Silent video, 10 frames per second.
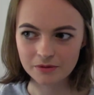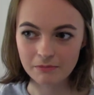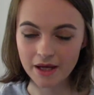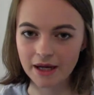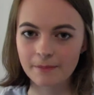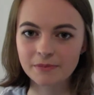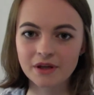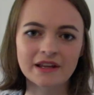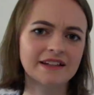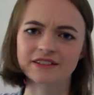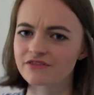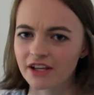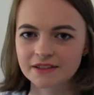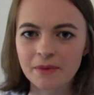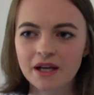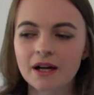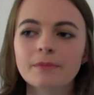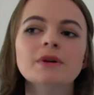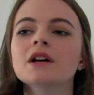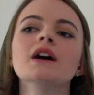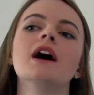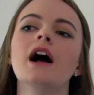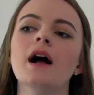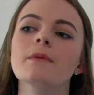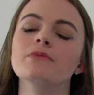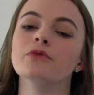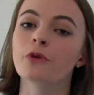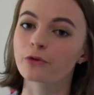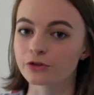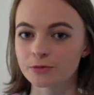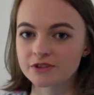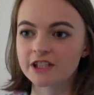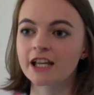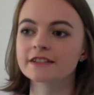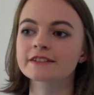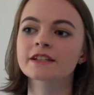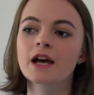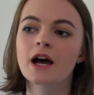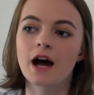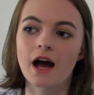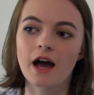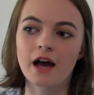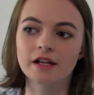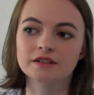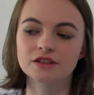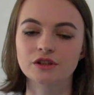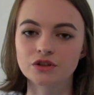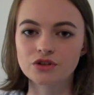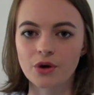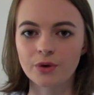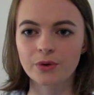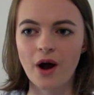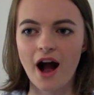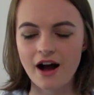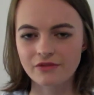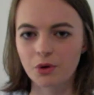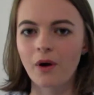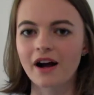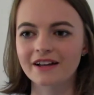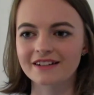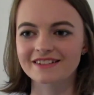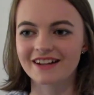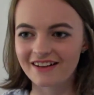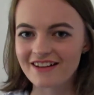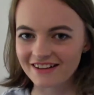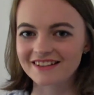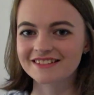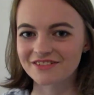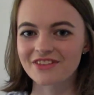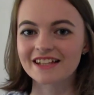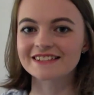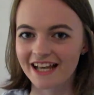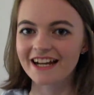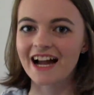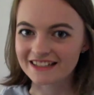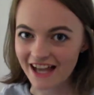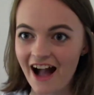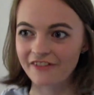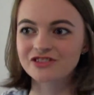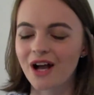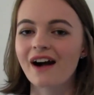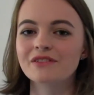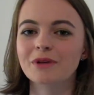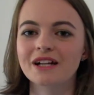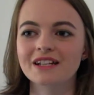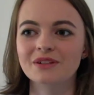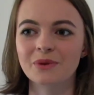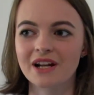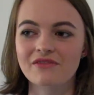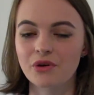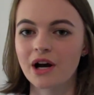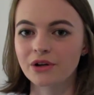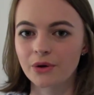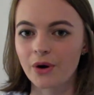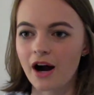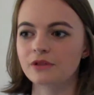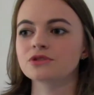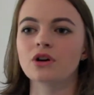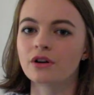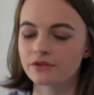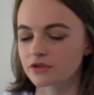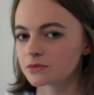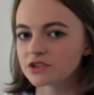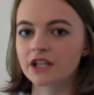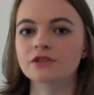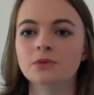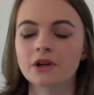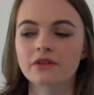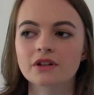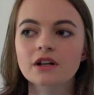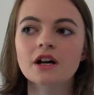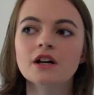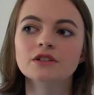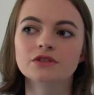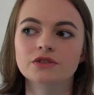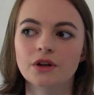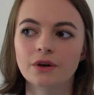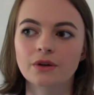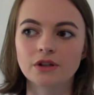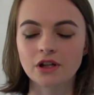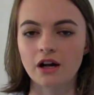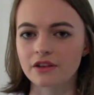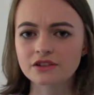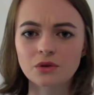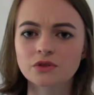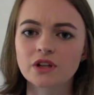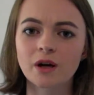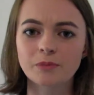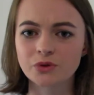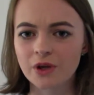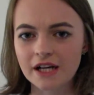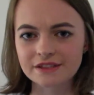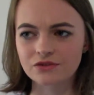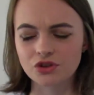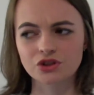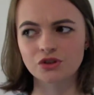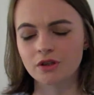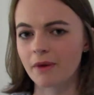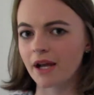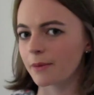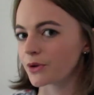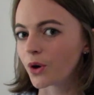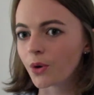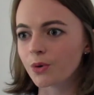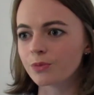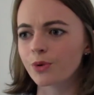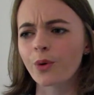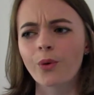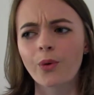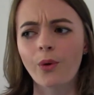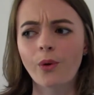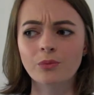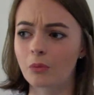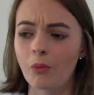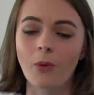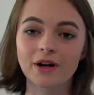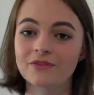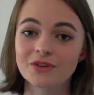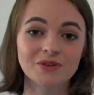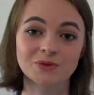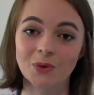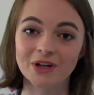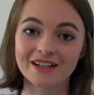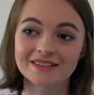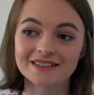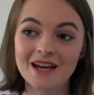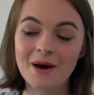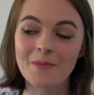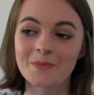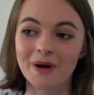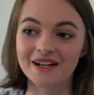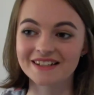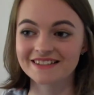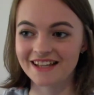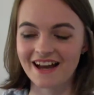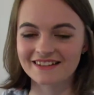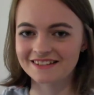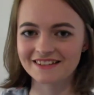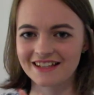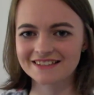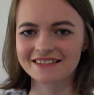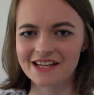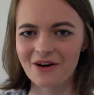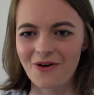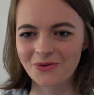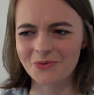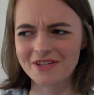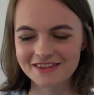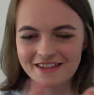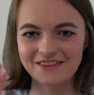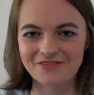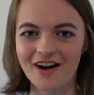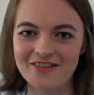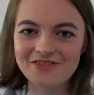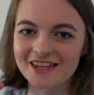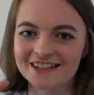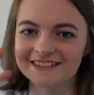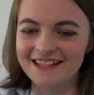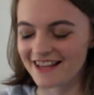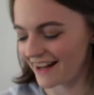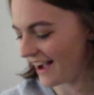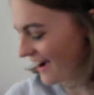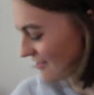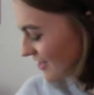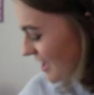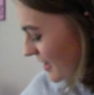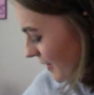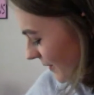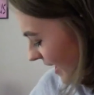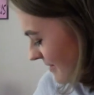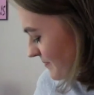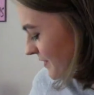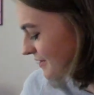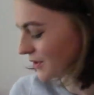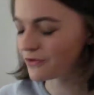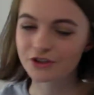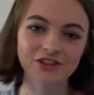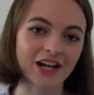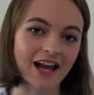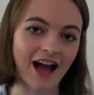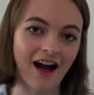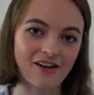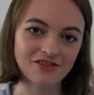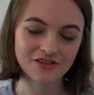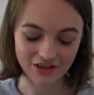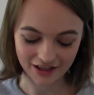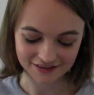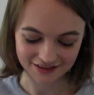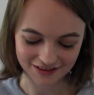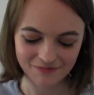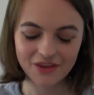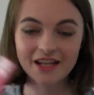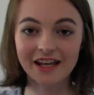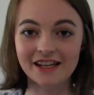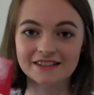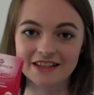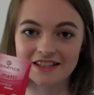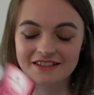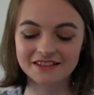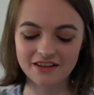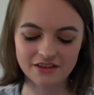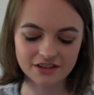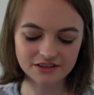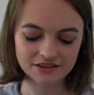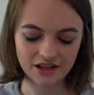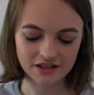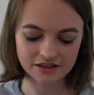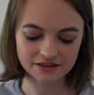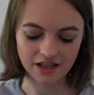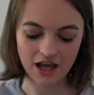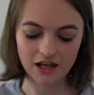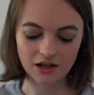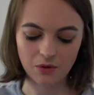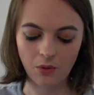makeup, SFX makeup for film sets, and so I've acquired a list of things that I have to have in my kit whenever I go out on a film set or whatever. So yeah, this will also help you guys if you're just doing makeup at home or whatever the story is. But yeah, let's get on with the 5 things that I have. Okay, so the first thing I have that I see is this. This is a